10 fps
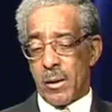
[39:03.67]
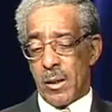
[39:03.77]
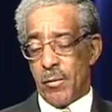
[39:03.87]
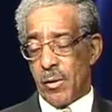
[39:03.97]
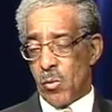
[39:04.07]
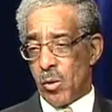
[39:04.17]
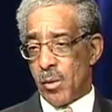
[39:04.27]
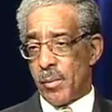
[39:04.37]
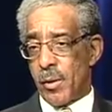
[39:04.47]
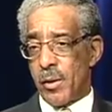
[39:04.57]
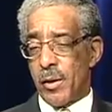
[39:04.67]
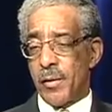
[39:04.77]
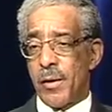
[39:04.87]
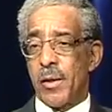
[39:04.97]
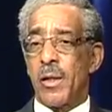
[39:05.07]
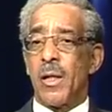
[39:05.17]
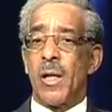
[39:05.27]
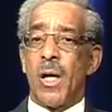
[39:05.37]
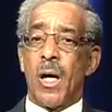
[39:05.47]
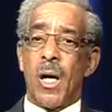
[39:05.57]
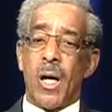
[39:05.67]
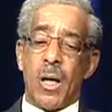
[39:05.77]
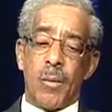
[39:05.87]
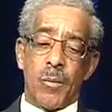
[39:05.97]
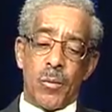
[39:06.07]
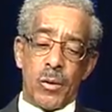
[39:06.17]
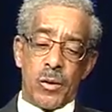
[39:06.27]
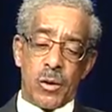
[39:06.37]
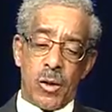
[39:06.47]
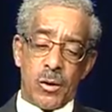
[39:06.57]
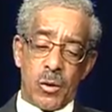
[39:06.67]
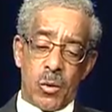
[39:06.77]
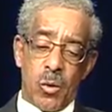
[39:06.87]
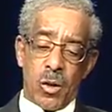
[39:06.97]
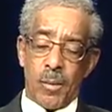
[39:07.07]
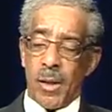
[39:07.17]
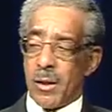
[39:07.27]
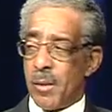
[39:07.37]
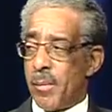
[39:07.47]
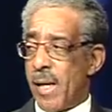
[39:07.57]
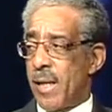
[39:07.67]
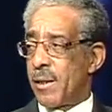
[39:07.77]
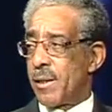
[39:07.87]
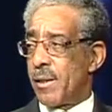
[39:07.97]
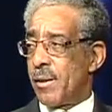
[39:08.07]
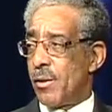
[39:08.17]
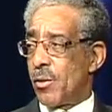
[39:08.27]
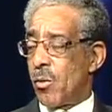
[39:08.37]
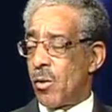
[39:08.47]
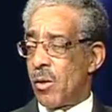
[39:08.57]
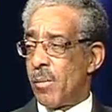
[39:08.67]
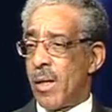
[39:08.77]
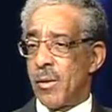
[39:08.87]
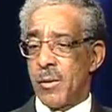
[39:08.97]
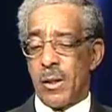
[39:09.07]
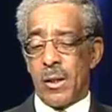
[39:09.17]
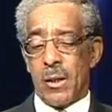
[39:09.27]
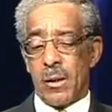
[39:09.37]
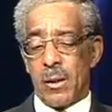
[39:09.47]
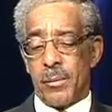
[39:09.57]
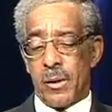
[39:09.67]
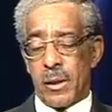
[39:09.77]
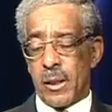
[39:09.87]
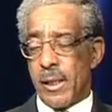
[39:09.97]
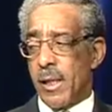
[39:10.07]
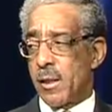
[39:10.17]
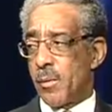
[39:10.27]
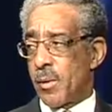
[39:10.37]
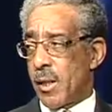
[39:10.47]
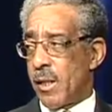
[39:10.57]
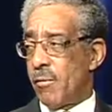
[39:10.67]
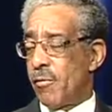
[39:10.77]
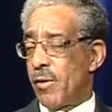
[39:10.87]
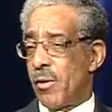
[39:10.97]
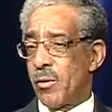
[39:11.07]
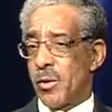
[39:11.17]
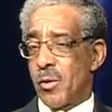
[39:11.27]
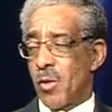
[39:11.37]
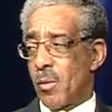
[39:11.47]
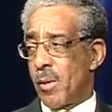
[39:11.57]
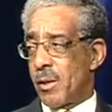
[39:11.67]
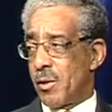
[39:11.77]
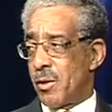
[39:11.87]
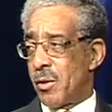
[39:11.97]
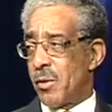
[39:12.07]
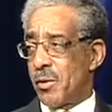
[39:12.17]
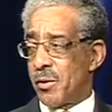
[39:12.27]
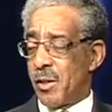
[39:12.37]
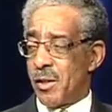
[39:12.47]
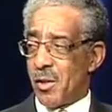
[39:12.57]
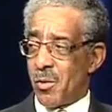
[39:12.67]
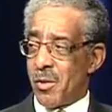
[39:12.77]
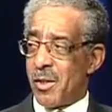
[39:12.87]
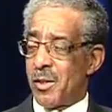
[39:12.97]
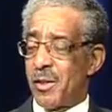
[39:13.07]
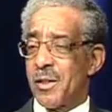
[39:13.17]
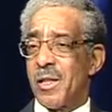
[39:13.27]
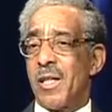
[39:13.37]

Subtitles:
even the Willenburg area, when you start to talk about the Pattersons, you talk about the Passaics, the Plainfields, you talk about the Jersey Cities, the Oranges,